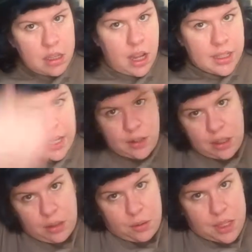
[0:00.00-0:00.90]
not to
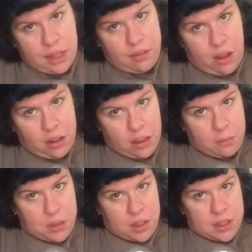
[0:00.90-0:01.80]
actually lose any
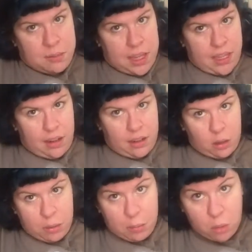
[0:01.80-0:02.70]
volume, but just to make it a little
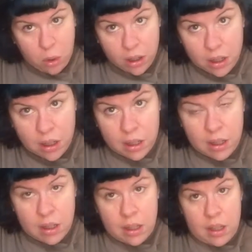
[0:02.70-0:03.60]
bit more
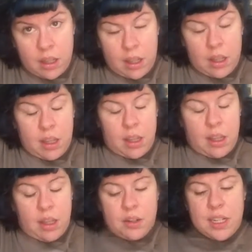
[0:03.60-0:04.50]

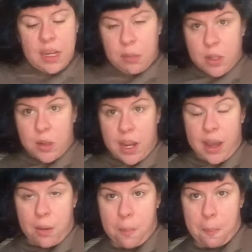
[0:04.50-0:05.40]
understandable. So
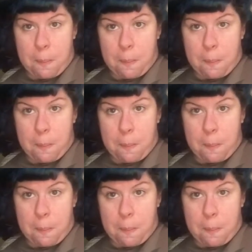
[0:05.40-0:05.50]
now,